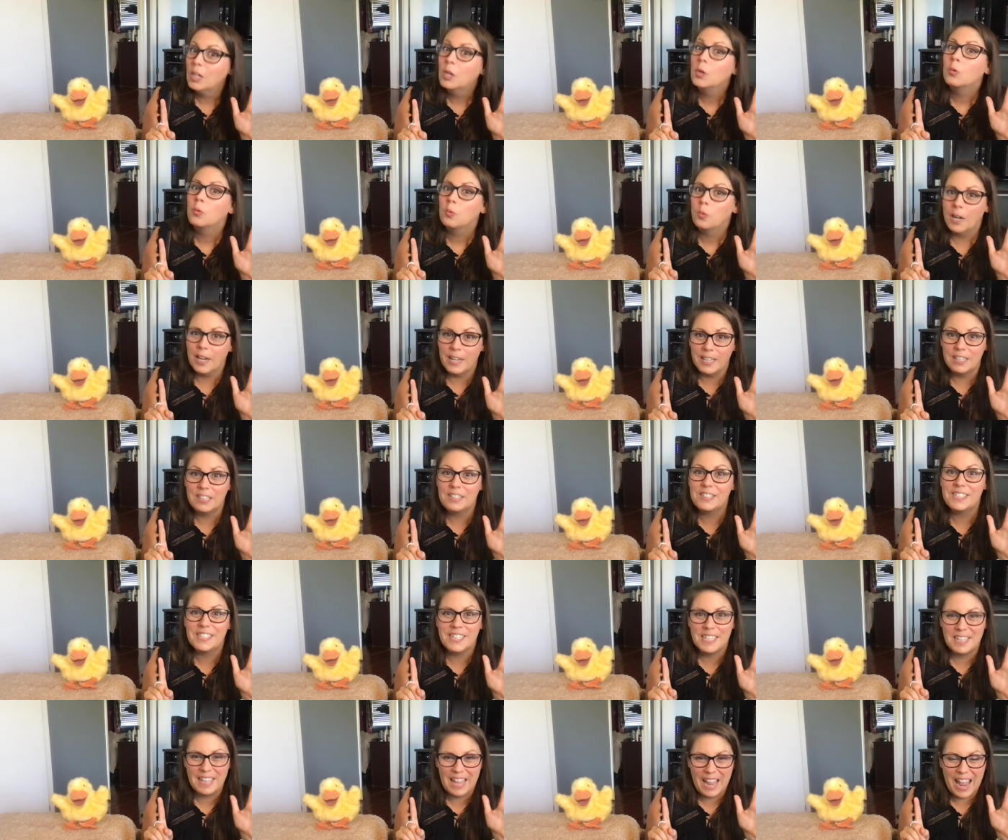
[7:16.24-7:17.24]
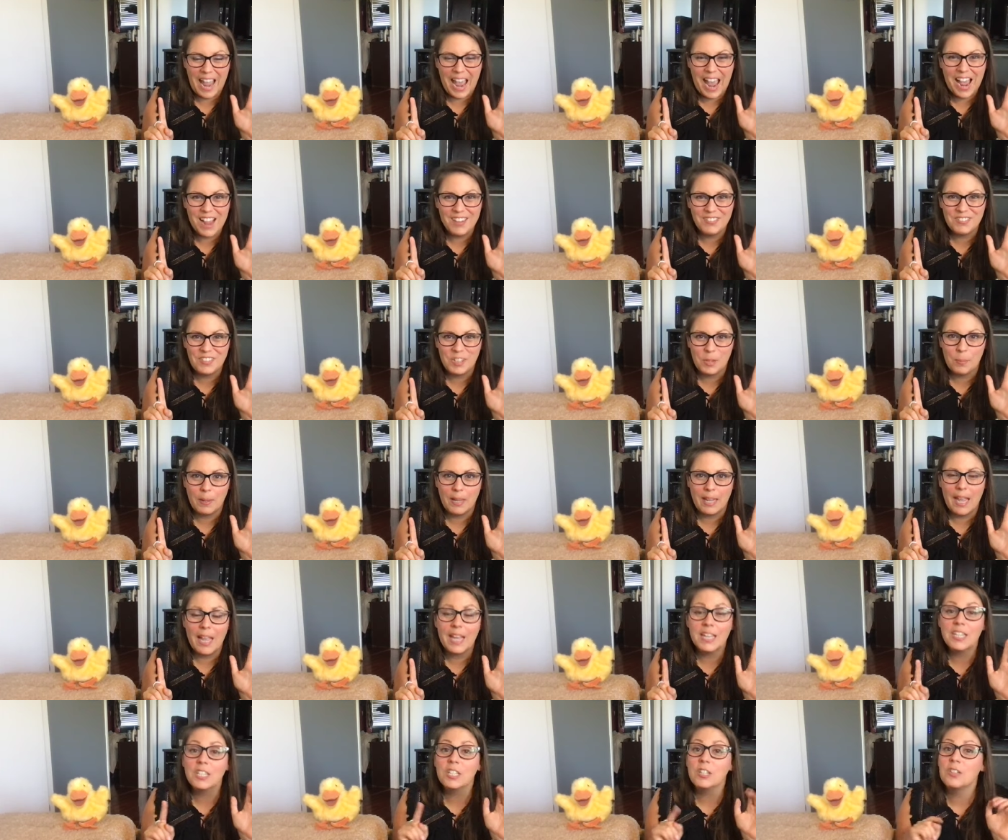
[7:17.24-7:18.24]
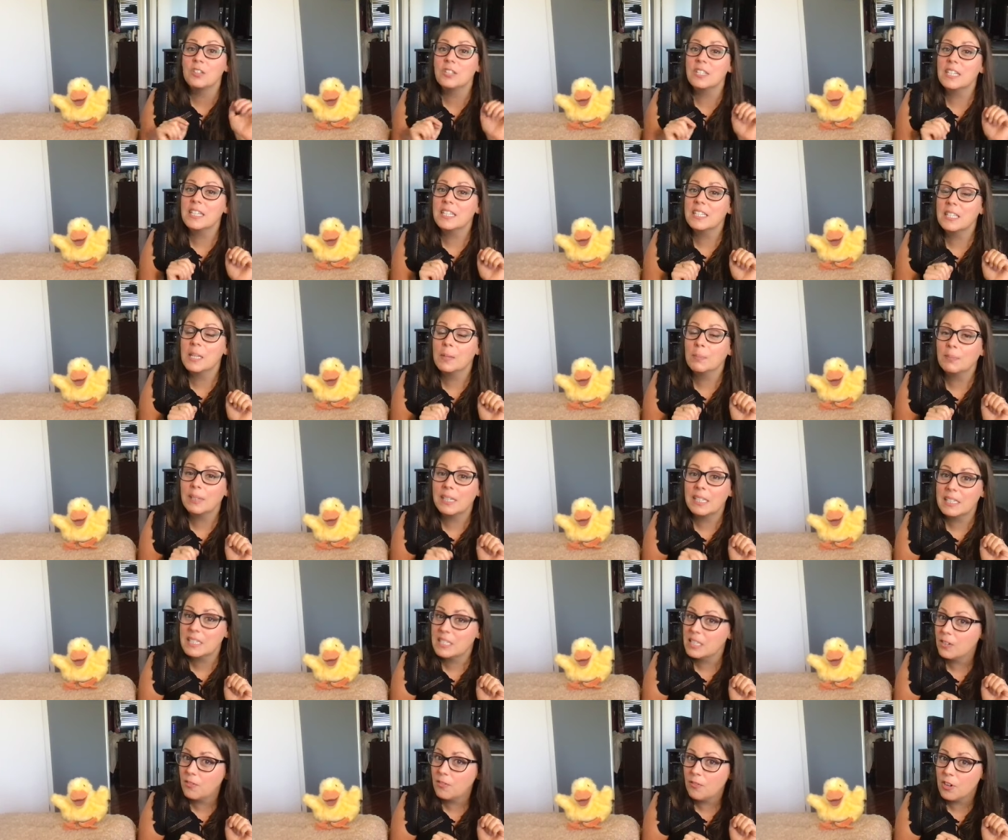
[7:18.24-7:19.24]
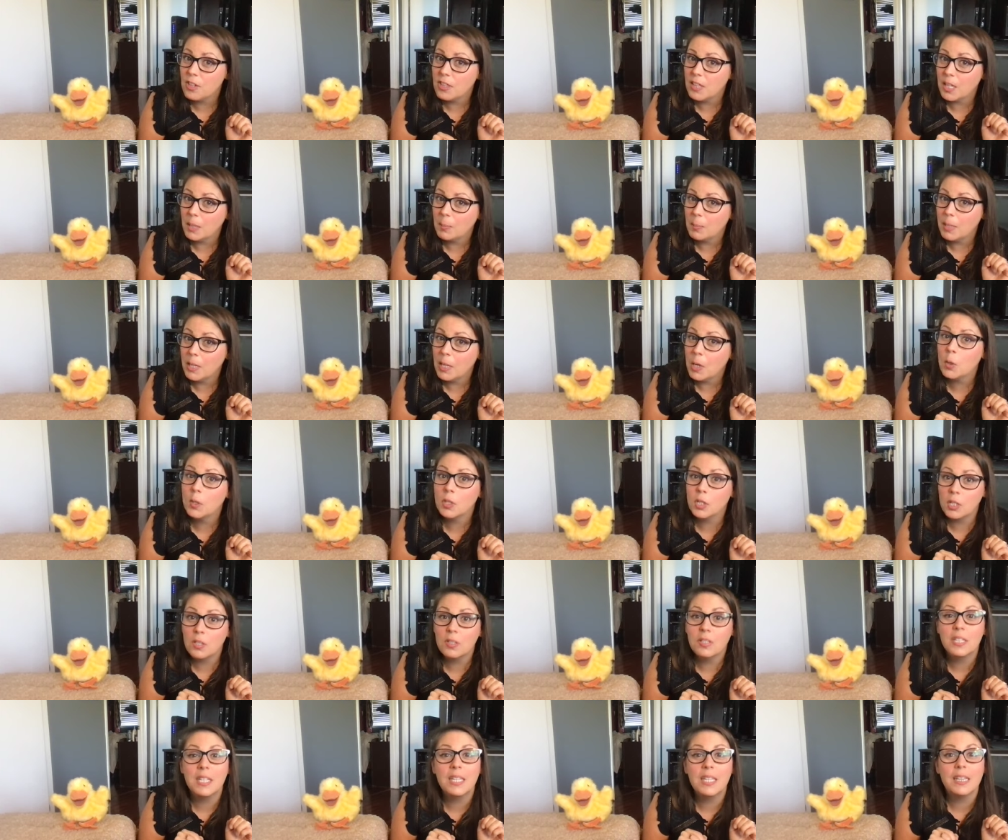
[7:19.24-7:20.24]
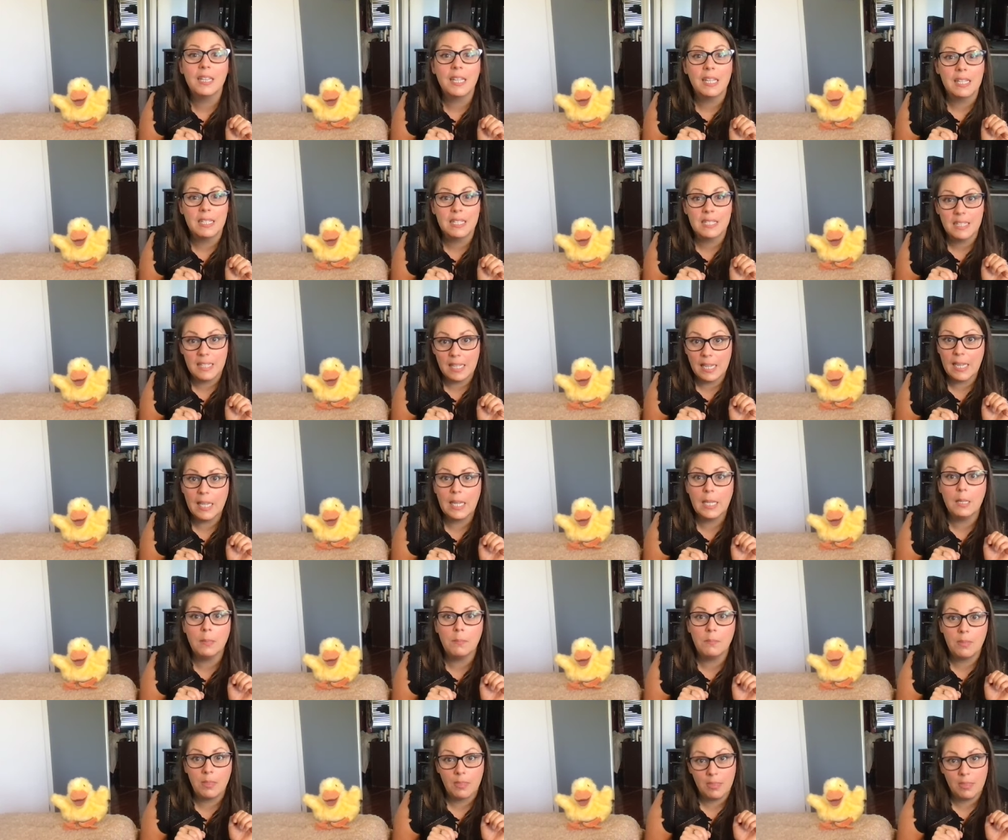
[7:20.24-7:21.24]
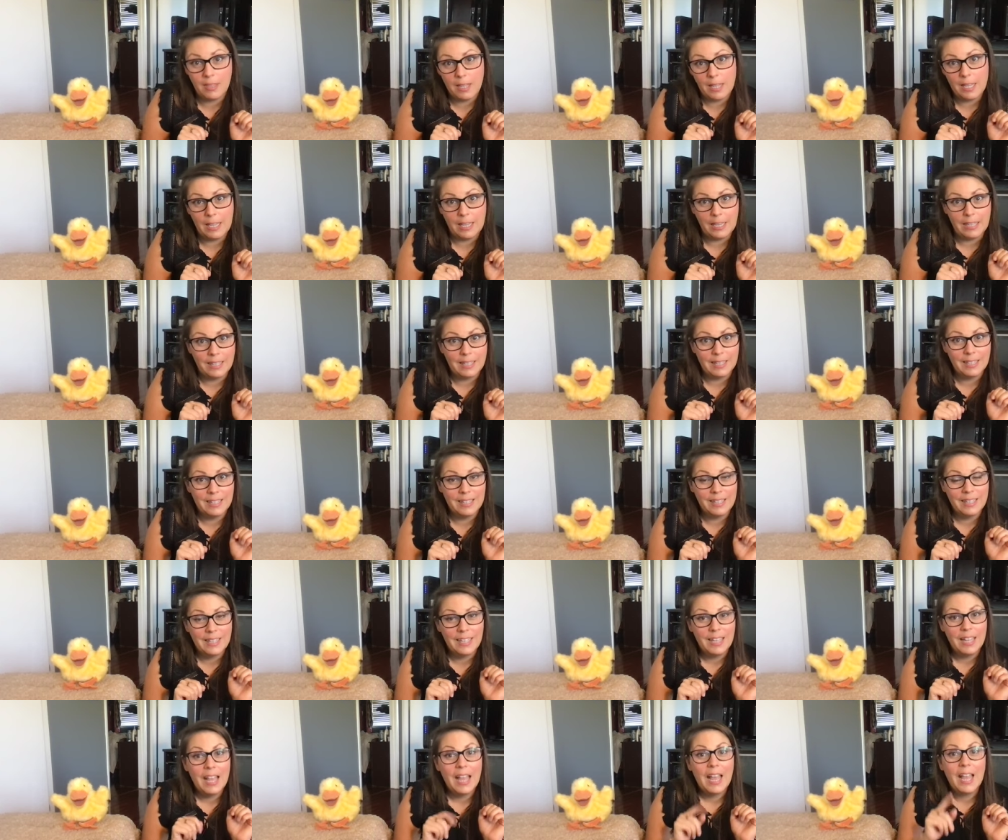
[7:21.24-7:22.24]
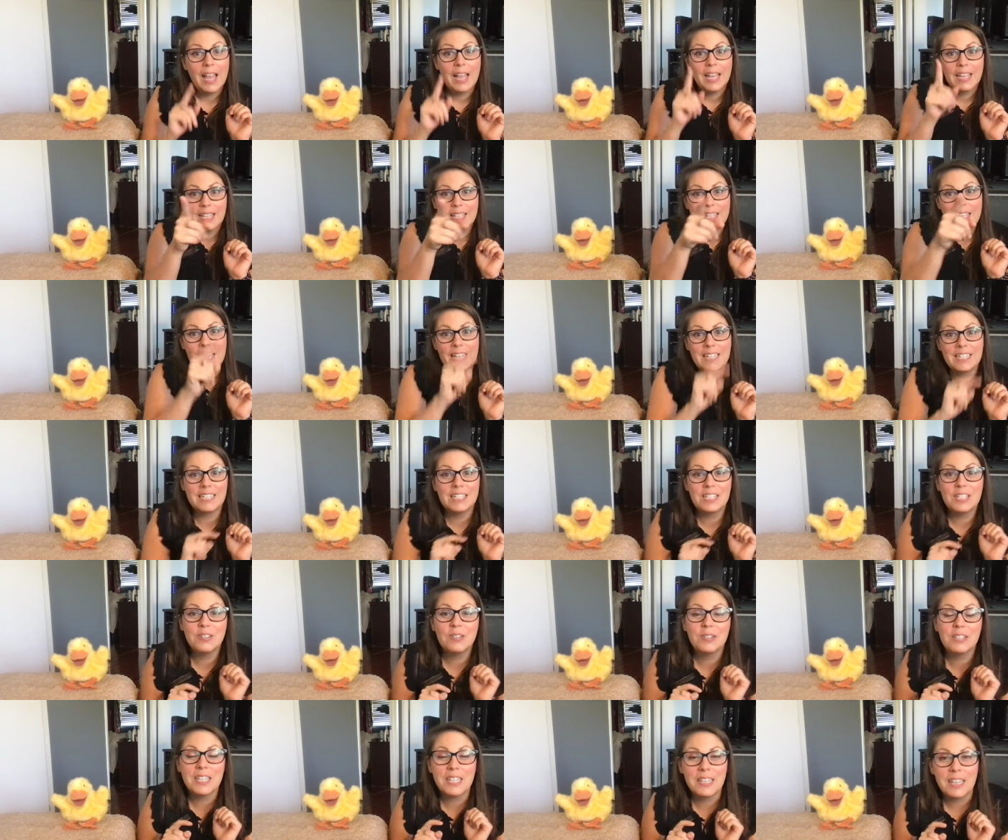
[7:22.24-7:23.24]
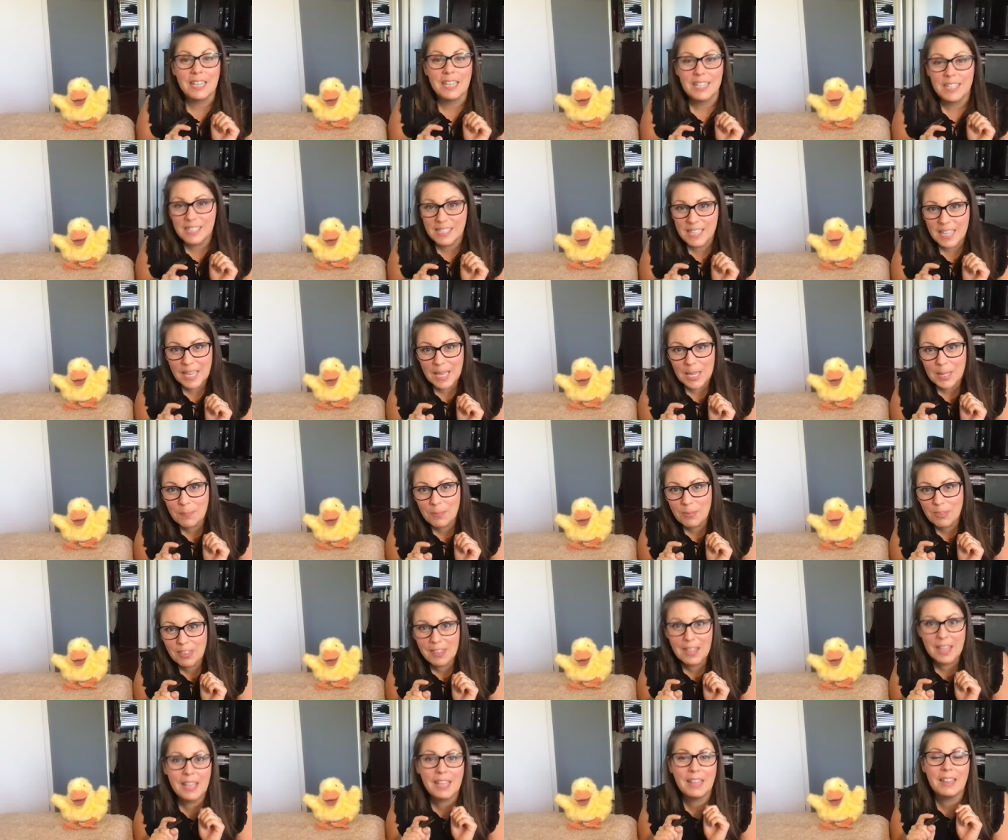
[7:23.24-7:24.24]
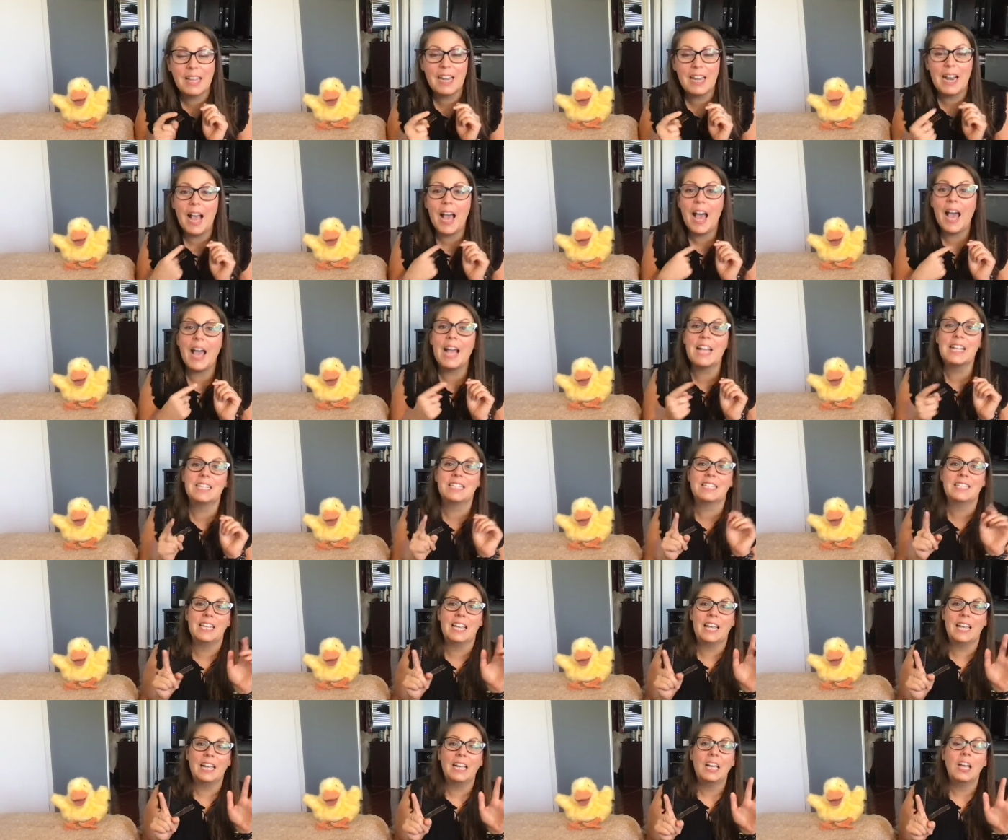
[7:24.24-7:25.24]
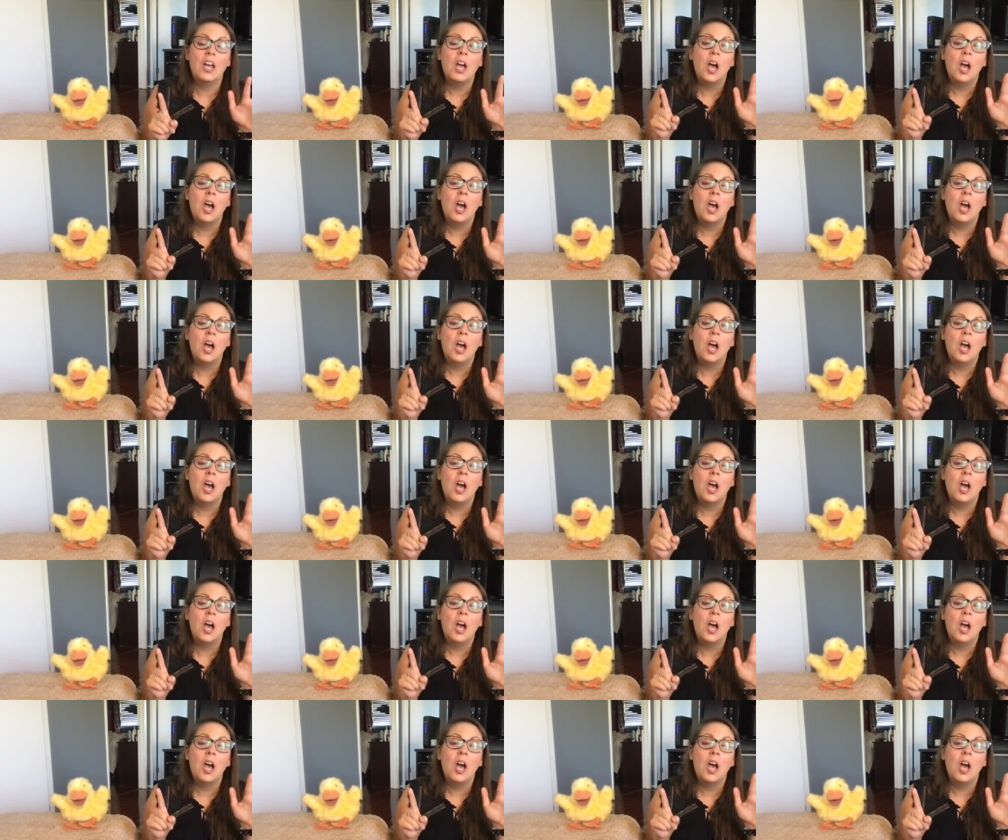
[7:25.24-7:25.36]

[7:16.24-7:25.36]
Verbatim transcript: Right, you sing after me. And do you sing something different than me or do you sing the same thing? Yes, you sing the same thing that I sing.